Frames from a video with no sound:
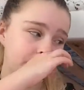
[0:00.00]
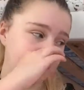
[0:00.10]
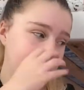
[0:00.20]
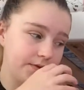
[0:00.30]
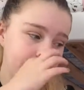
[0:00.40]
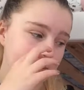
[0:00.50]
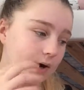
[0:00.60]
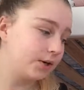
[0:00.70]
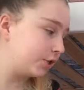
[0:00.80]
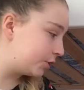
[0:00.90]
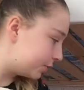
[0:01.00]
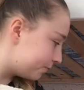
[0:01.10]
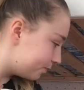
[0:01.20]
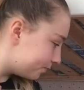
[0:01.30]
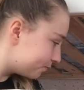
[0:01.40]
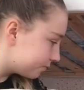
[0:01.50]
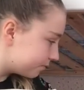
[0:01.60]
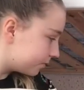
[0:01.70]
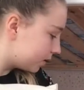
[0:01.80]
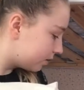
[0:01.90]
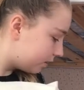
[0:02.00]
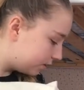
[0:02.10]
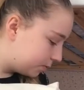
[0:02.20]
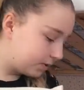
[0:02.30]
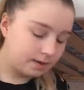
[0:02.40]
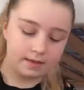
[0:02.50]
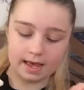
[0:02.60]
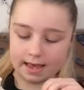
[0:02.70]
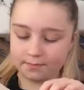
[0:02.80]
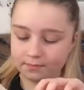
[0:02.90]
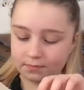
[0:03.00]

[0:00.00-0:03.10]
but they're in the wash. Let's put that there.